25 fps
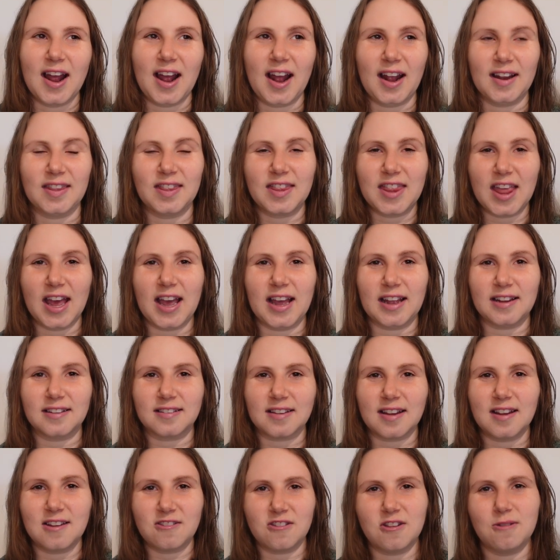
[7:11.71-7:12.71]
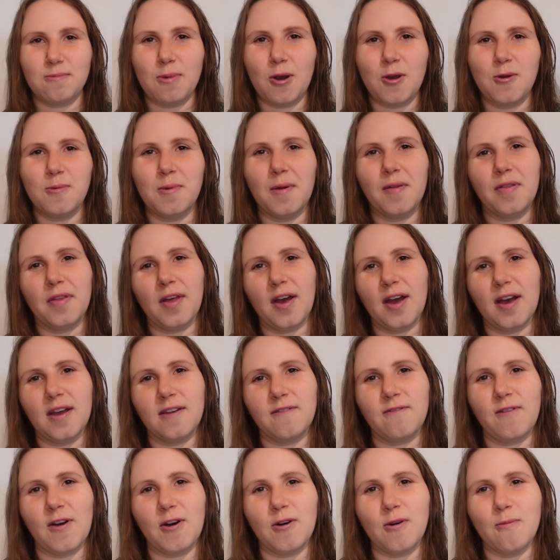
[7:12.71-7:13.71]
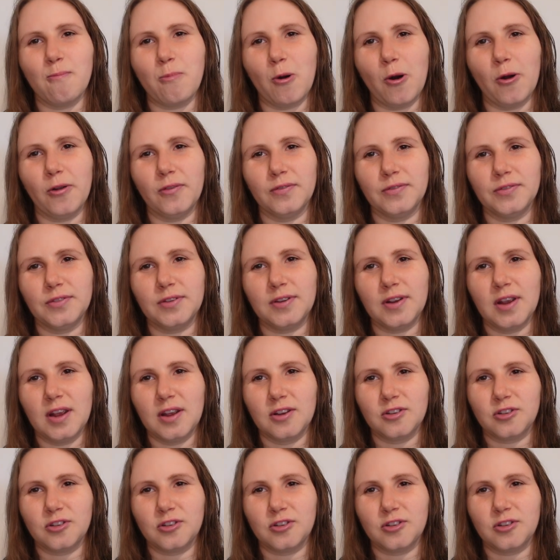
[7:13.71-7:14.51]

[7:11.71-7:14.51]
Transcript: And that is the moment that I felt a bond.